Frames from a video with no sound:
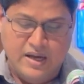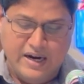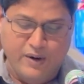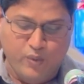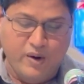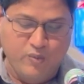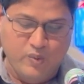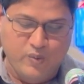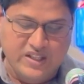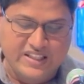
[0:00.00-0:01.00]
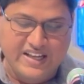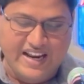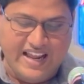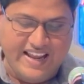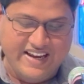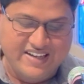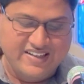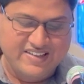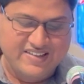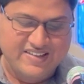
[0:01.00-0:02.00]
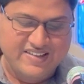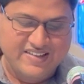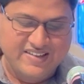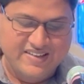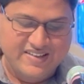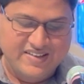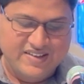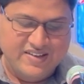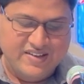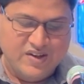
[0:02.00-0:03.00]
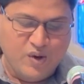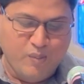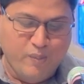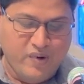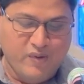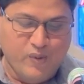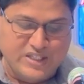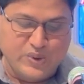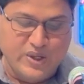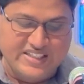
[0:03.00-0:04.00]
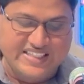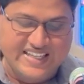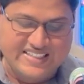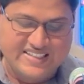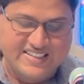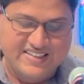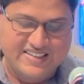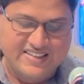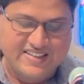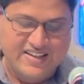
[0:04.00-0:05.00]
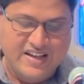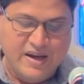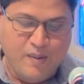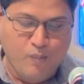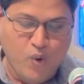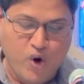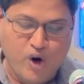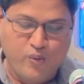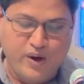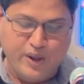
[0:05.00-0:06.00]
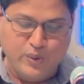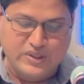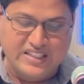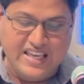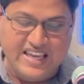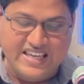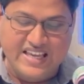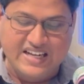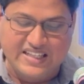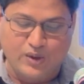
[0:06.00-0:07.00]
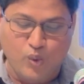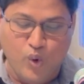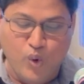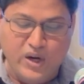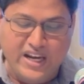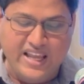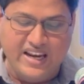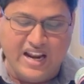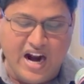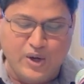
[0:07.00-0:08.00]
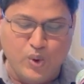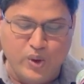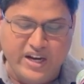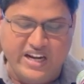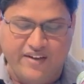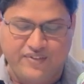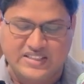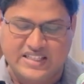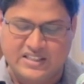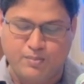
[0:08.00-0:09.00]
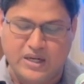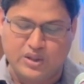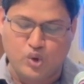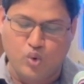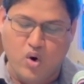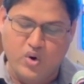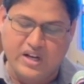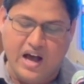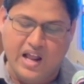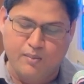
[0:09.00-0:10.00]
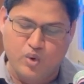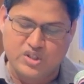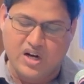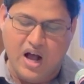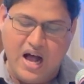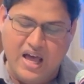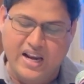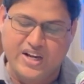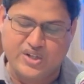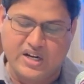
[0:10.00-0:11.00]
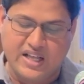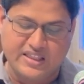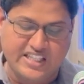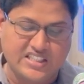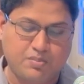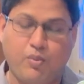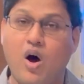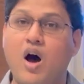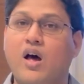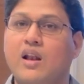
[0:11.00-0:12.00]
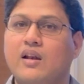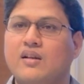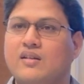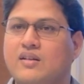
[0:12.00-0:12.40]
And one thing I like it, verse 26, moreover, you see here that not only in Ephesus, but throughout almost all Asia, this Paul